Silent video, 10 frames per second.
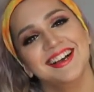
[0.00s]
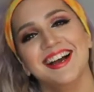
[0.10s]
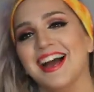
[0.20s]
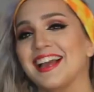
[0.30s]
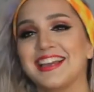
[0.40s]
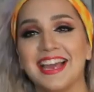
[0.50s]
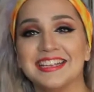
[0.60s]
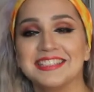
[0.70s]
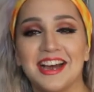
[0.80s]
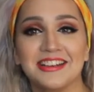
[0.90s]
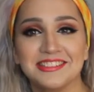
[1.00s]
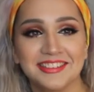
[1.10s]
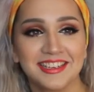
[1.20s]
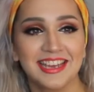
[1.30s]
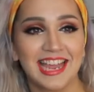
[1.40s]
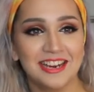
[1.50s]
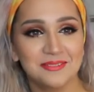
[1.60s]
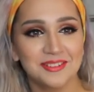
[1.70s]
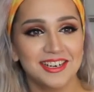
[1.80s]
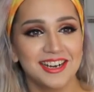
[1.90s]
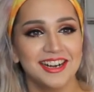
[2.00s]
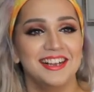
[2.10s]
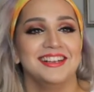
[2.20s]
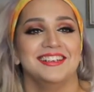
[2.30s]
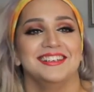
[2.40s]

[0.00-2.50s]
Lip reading: I can't talk to the camera.